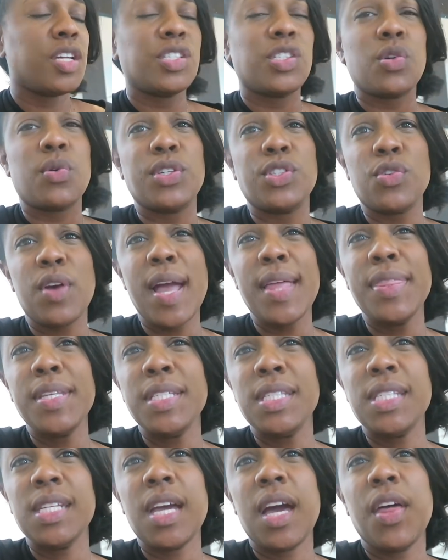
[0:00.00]
So I tried
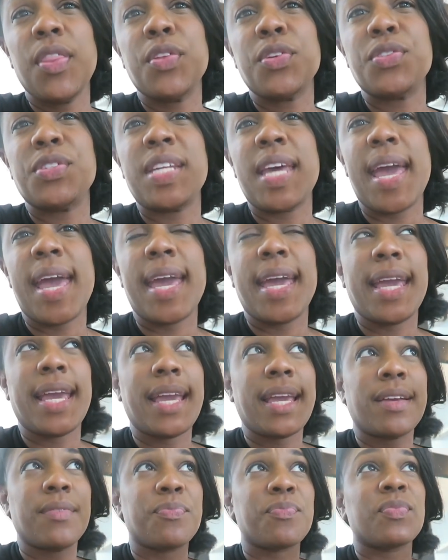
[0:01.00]
this the other
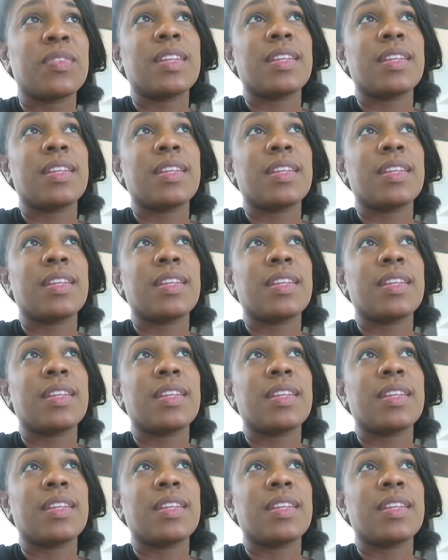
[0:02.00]
day.